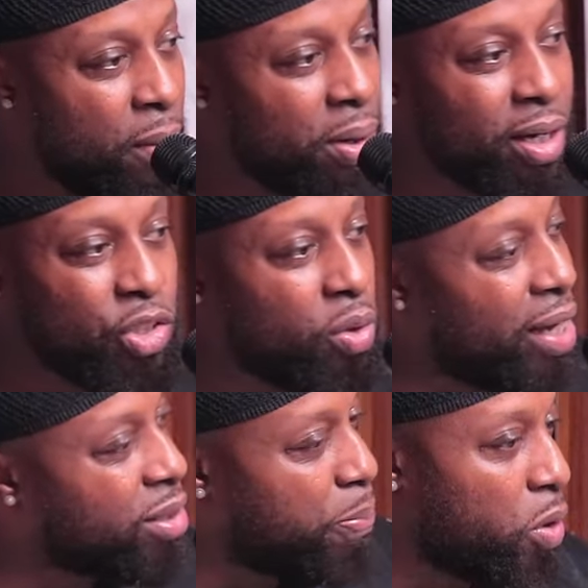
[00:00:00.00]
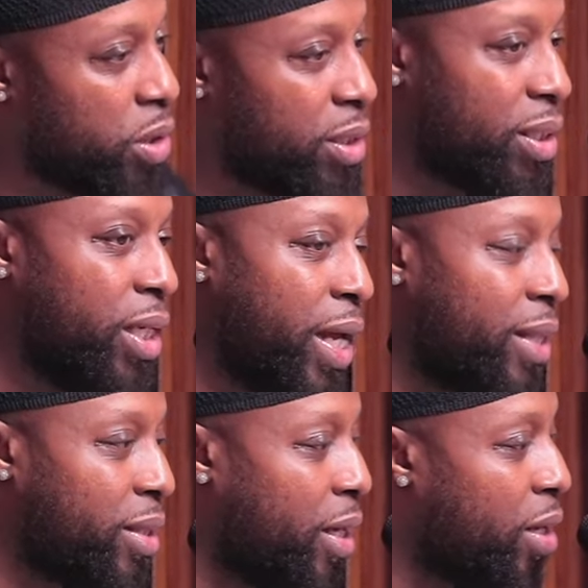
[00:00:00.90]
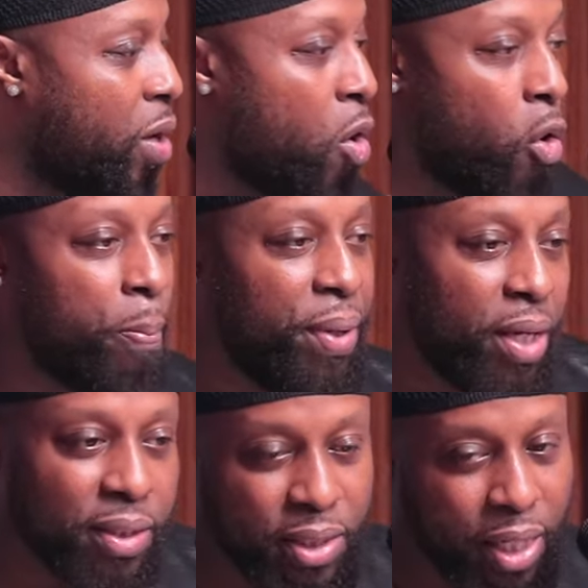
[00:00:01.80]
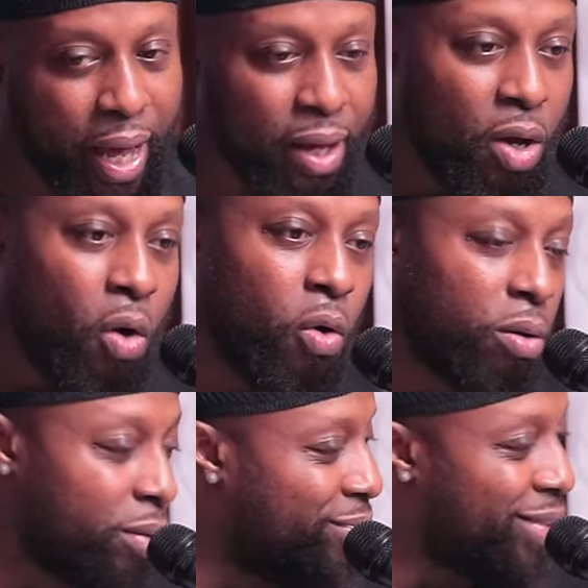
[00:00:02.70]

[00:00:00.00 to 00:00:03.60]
because you're not supposed to see that thing or be into that or